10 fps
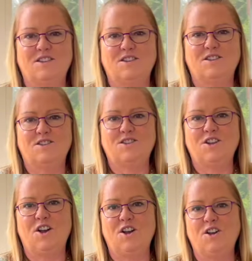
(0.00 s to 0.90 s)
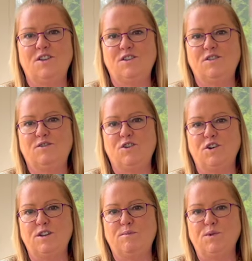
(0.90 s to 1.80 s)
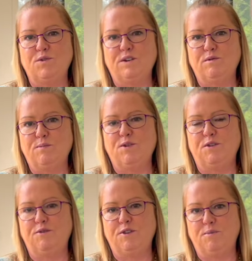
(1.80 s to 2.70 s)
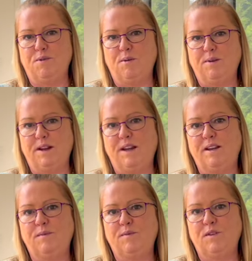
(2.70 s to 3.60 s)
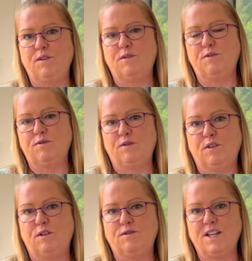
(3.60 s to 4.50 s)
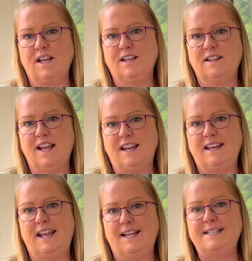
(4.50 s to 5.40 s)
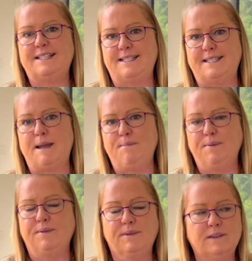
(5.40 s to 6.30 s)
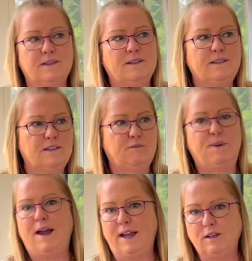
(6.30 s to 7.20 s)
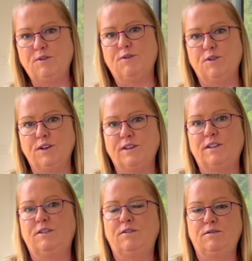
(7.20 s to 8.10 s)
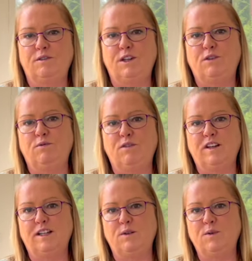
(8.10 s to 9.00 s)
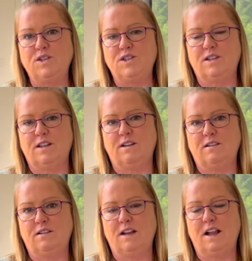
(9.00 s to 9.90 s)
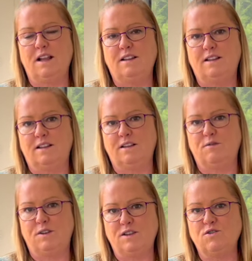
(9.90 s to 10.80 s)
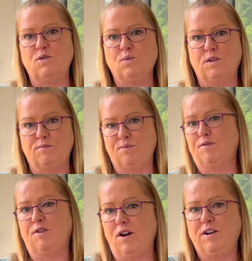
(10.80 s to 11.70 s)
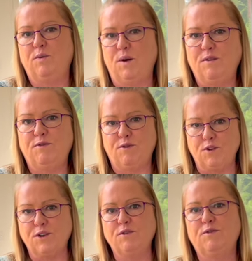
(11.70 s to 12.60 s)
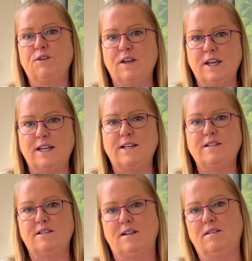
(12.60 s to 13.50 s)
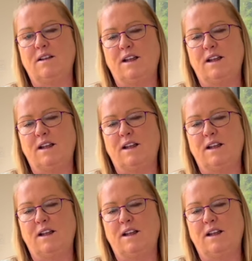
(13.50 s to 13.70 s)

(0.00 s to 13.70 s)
So you've got your building report for your property. You've taken that next step. You've paid for it. You'd really wish that the vendor would have provided one for you for ease, and